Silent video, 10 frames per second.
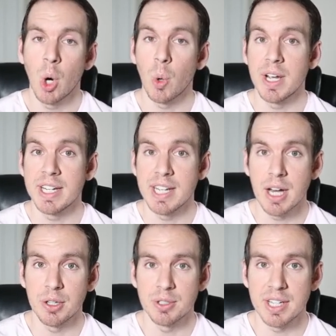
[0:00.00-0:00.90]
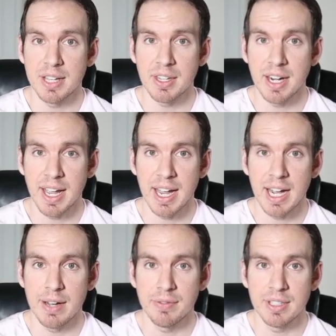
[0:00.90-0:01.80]
or any other debt that I
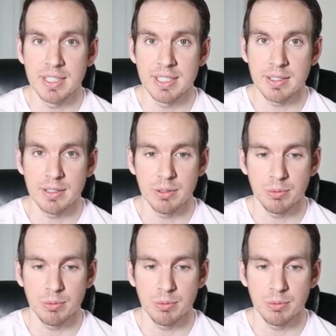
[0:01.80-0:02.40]
have, these